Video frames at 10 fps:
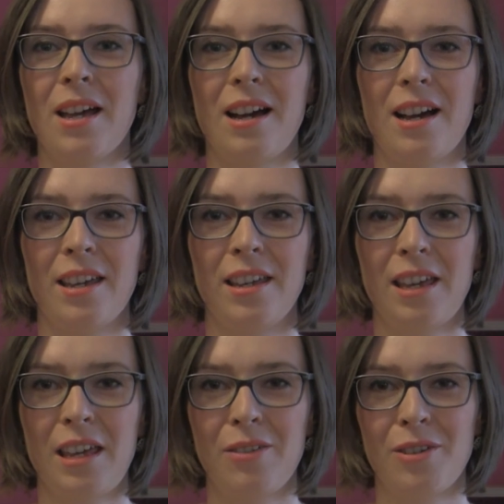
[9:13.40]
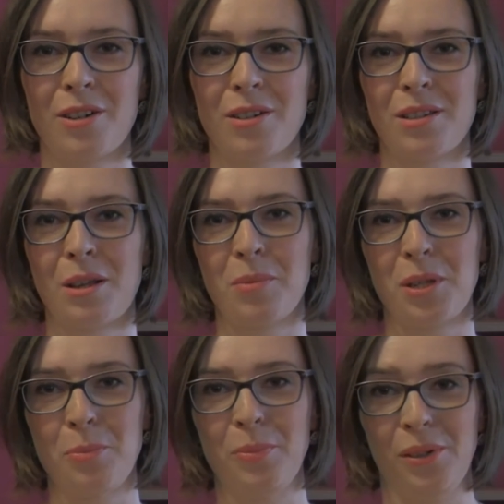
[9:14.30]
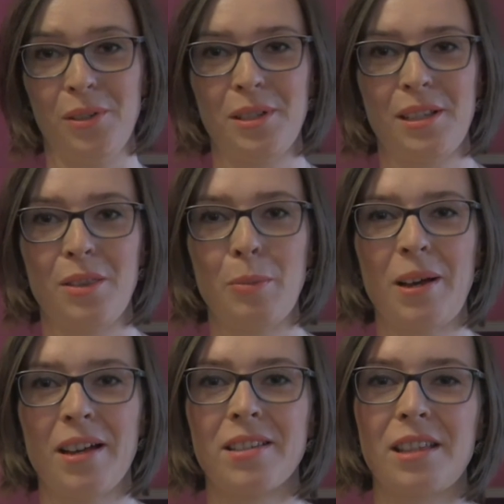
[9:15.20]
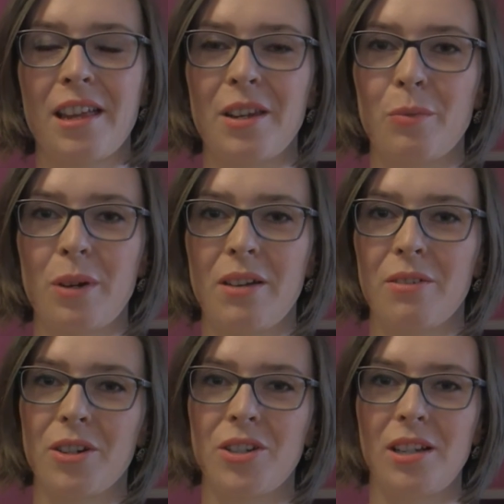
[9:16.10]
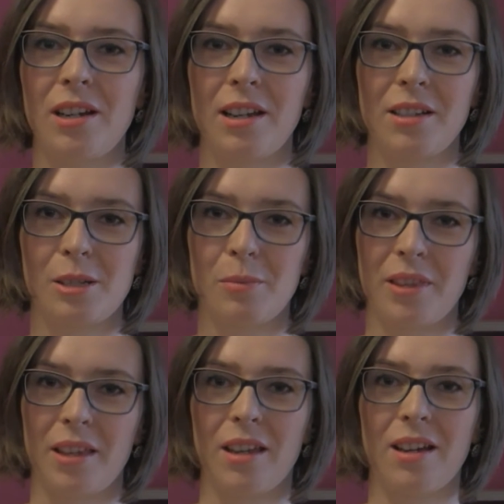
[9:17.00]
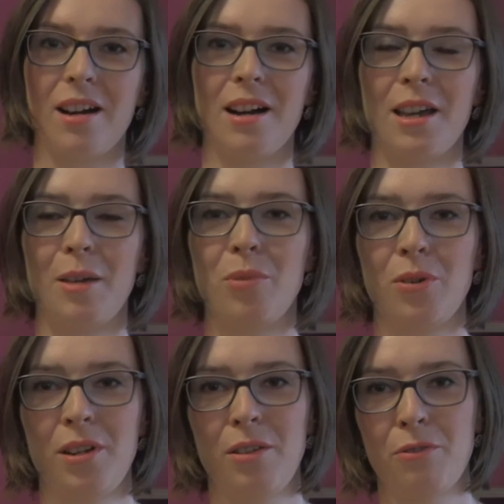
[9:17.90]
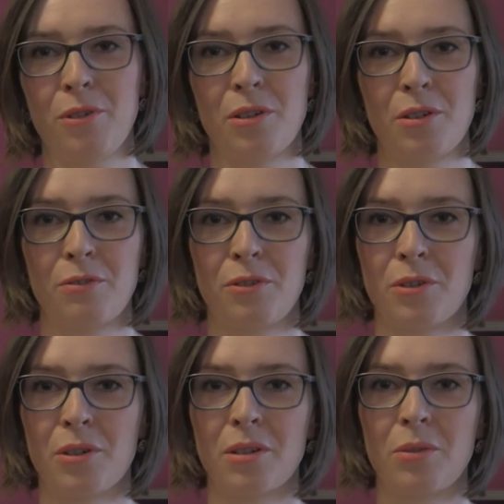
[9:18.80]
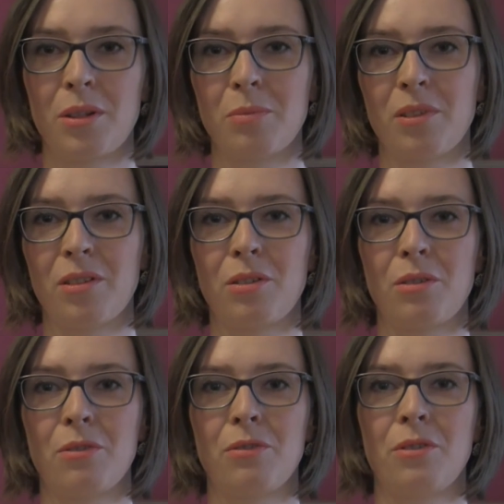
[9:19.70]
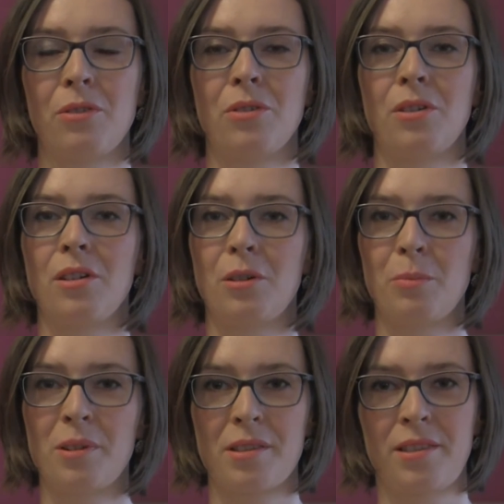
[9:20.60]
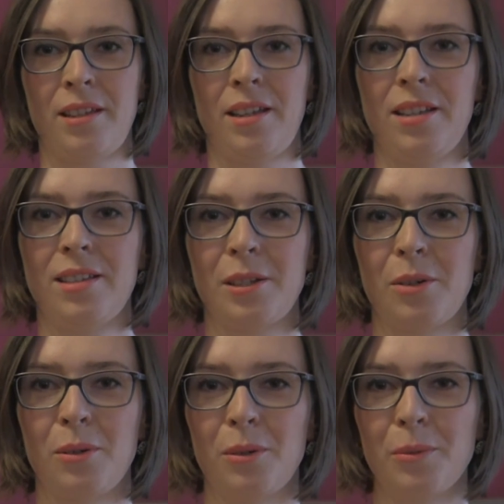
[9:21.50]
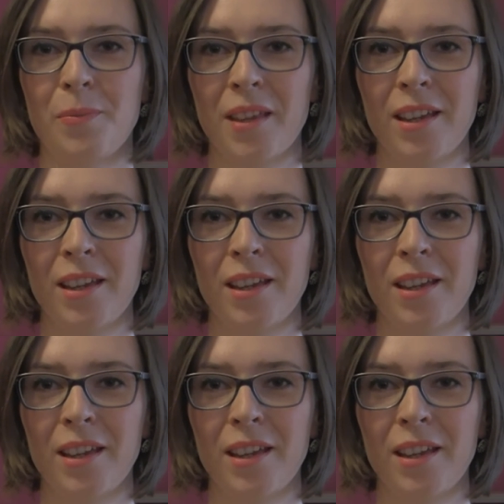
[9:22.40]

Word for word: I gave her some samples in the past, and whenever she liked something, I bought it for her for Christmas or for her birthday. So